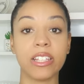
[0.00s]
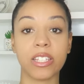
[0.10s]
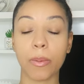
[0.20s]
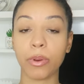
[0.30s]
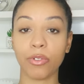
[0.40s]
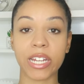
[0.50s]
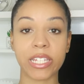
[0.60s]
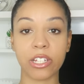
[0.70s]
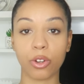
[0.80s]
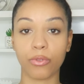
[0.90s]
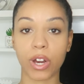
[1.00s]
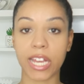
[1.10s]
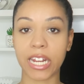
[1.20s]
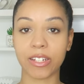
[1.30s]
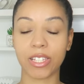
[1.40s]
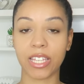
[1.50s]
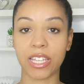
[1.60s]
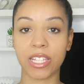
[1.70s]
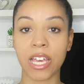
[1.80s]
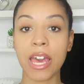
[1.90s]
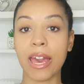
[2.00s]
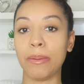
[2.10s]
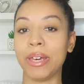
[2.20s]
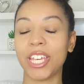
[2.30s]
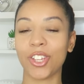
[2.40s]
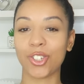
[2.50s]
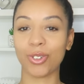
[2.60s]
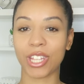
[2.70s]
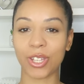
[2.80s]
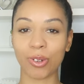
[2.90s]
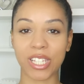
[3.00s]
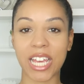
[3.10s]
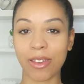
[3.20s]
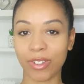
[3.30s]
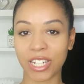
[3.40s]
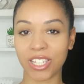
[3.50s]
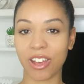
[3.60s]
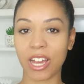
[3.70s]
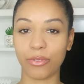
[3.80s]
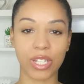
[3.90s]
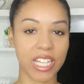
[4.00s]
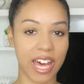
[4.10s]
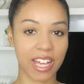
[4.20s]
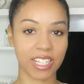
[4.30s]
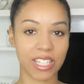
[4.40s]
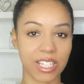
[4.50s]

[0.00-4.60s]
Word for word: separating your finances, and making sure that you're saving aside for tax.